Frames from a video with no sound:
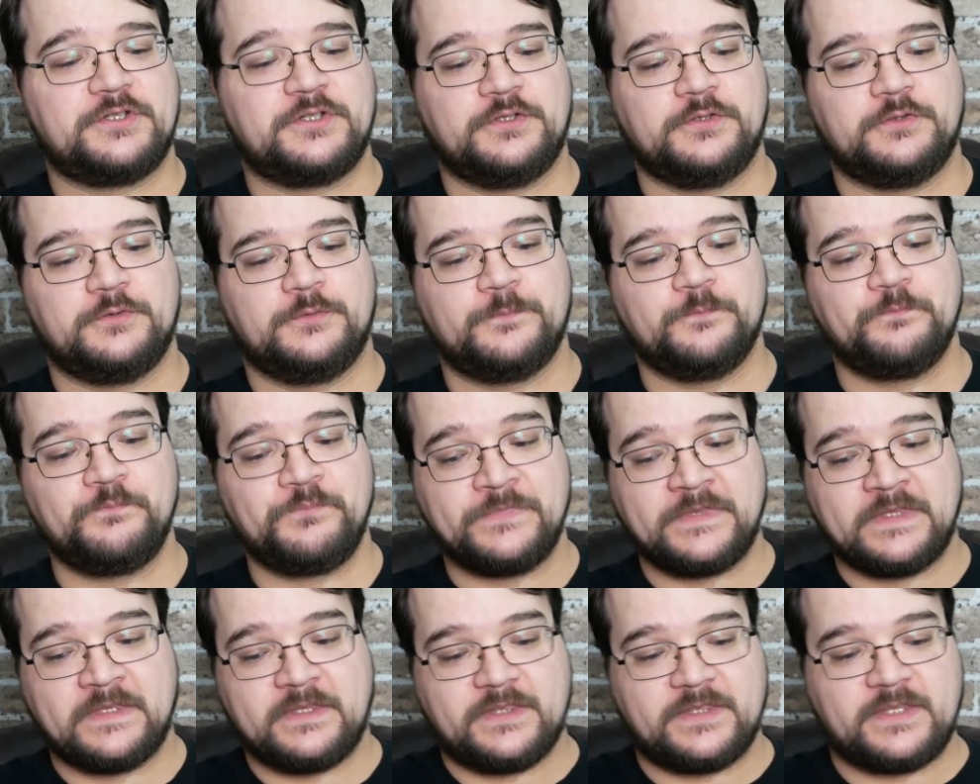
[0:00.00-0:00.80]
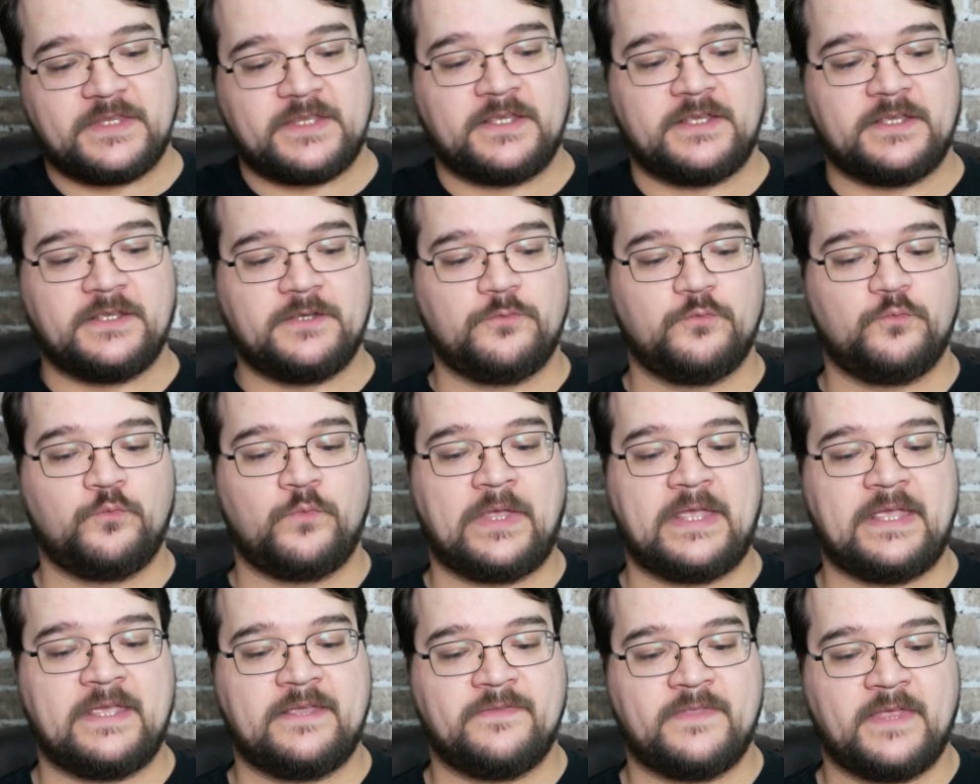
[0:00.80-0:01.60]
to the
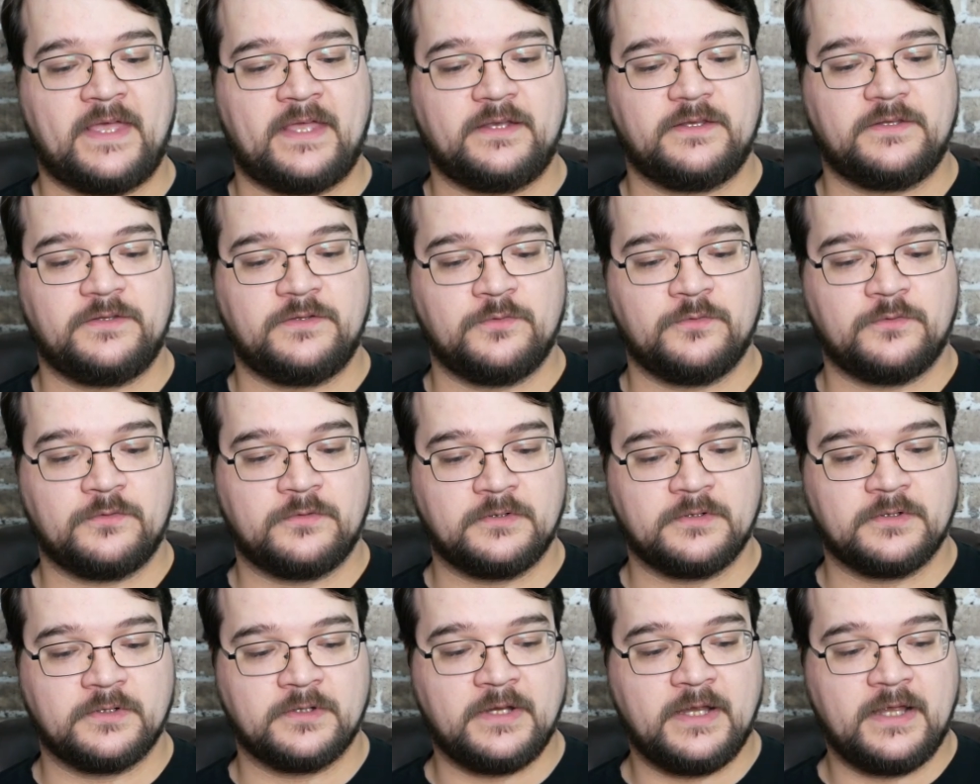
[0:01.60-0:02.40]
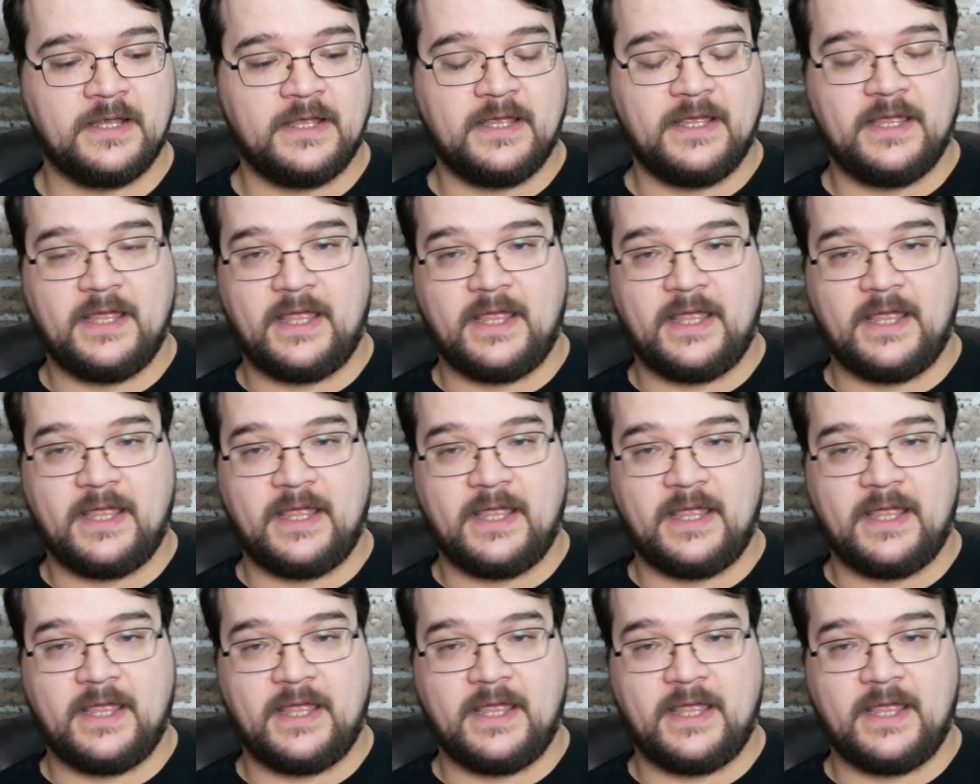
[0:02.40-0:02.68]
way that your